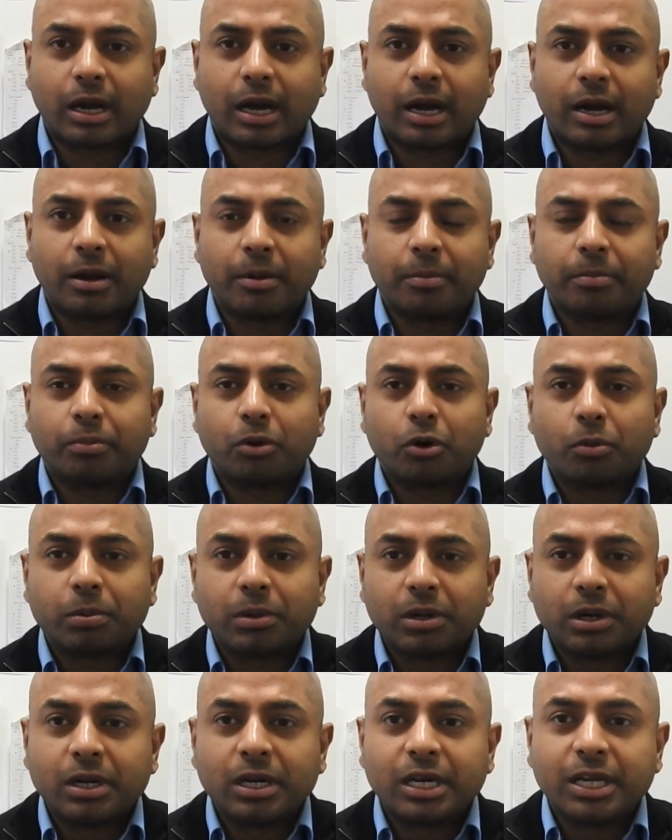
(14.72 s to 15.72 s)
uh,
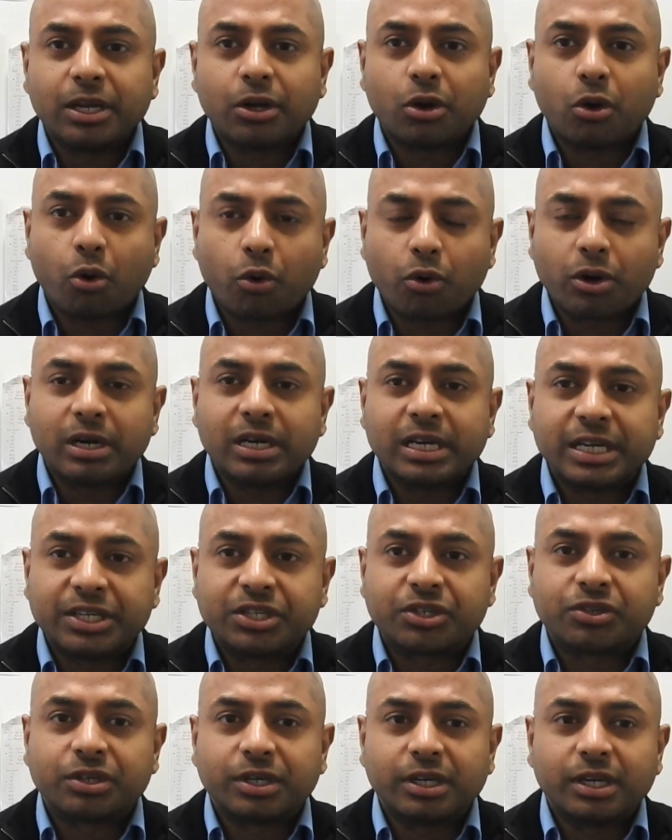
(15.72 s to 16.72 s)
popularly, oral
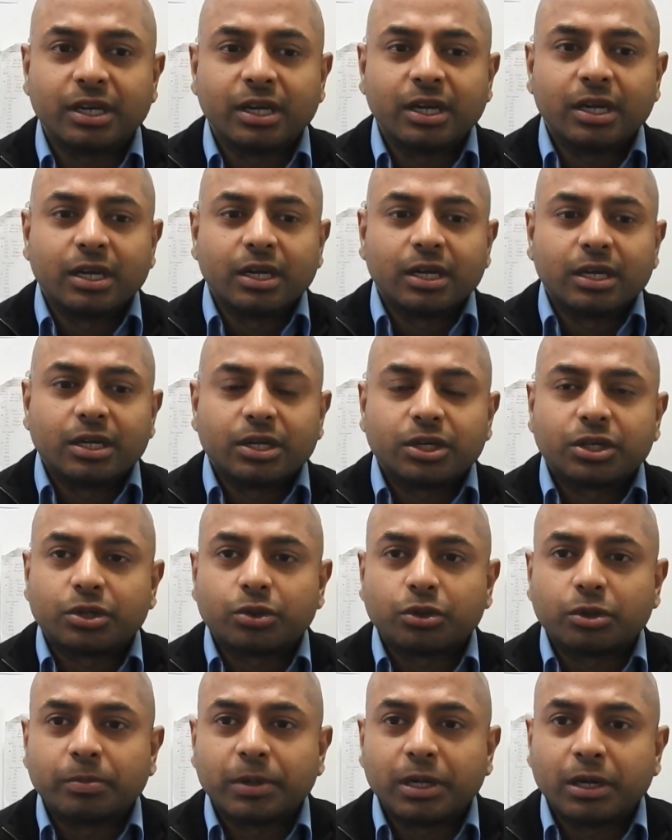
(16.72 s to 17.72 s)
history
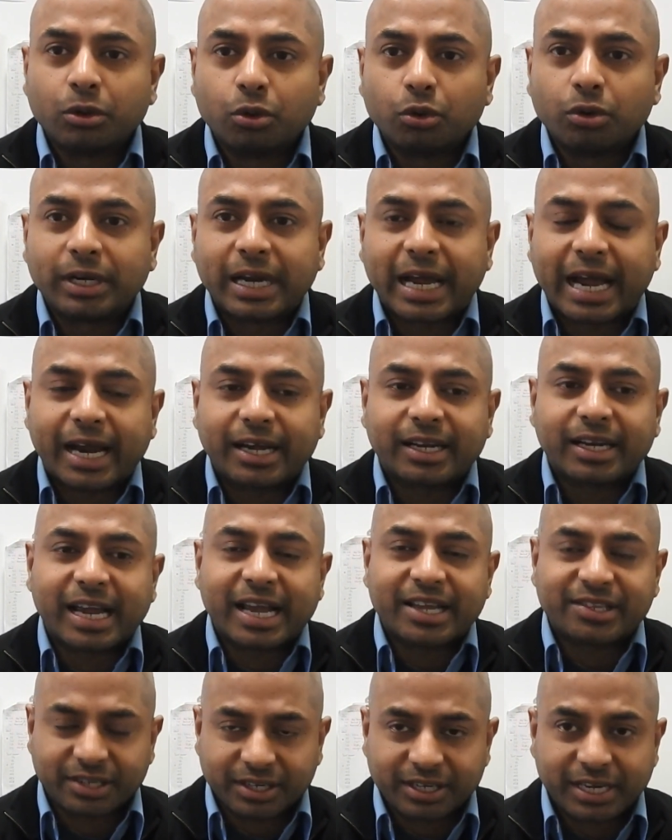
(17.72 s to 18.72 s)
should be looked at
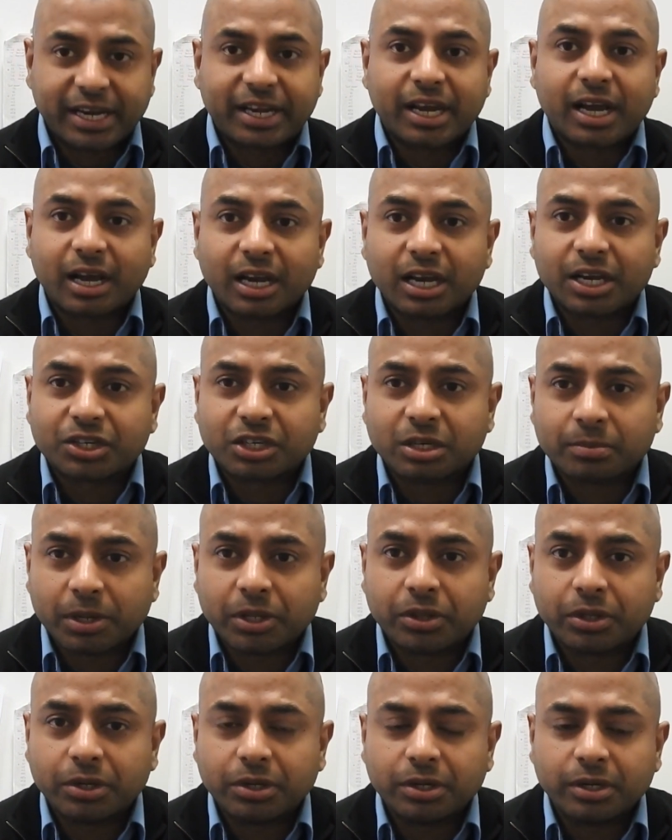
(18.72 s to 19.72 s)
as a data collection
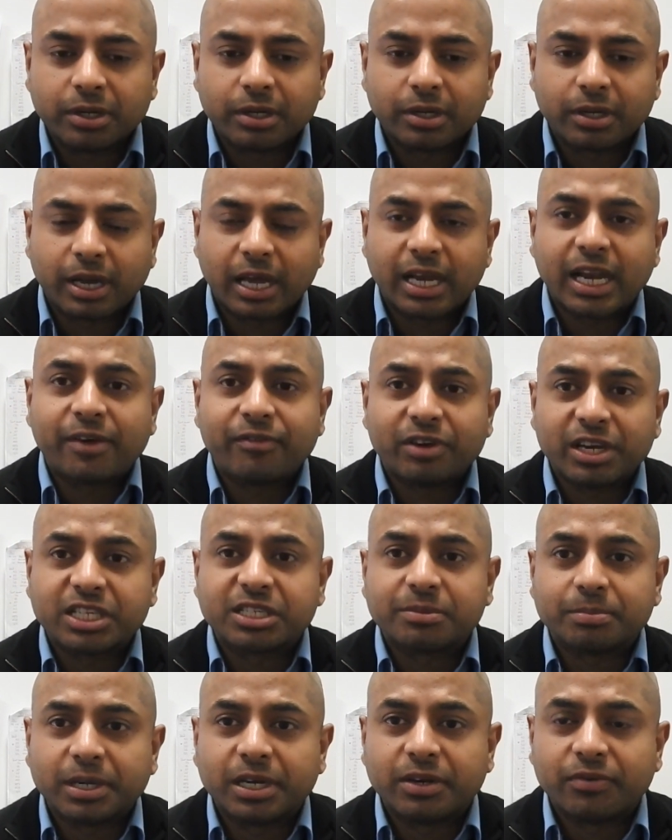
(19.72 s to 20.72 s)
method, and I will
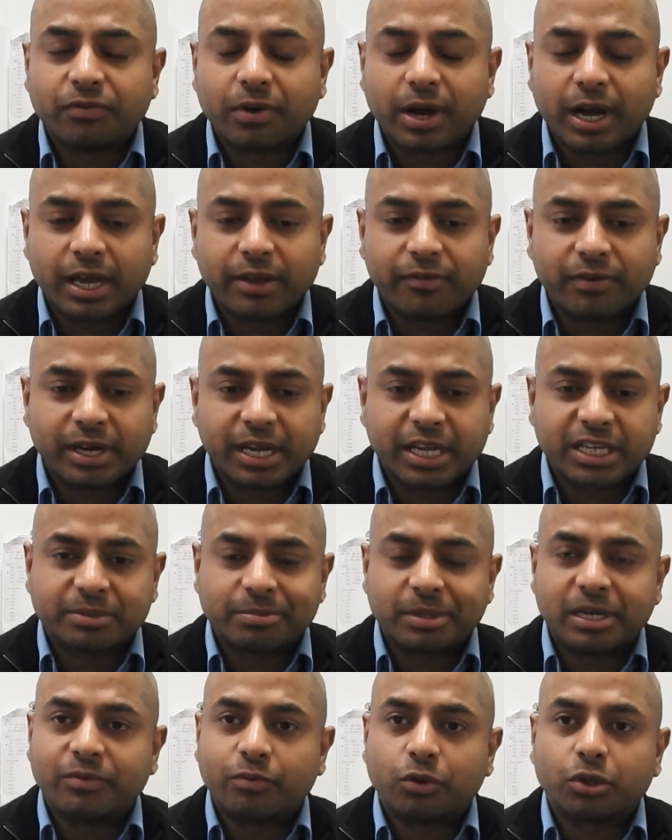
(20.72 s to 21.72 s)
explain why when I
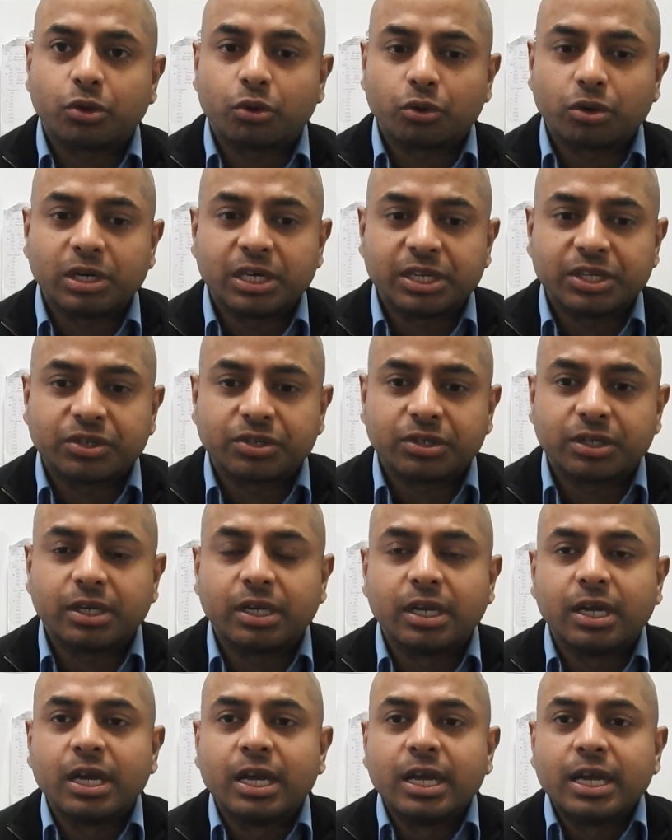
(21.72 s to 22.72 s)
explain what oral
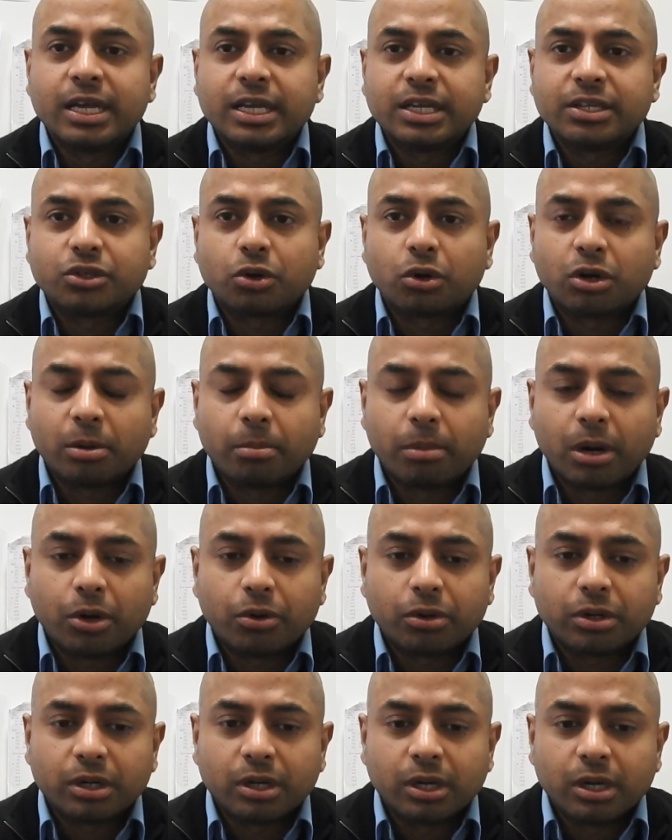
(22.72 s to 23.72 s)
history is all
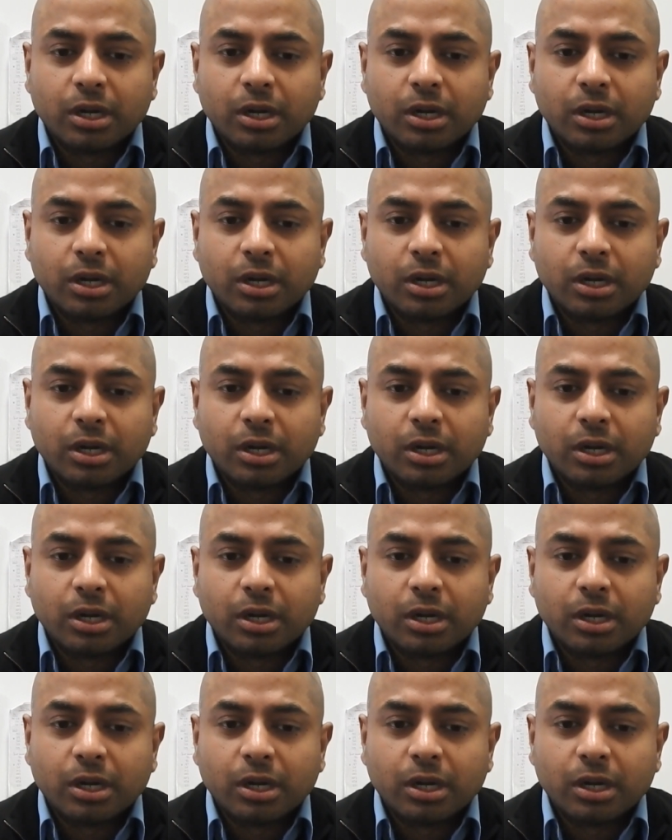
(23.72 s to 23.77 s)
about.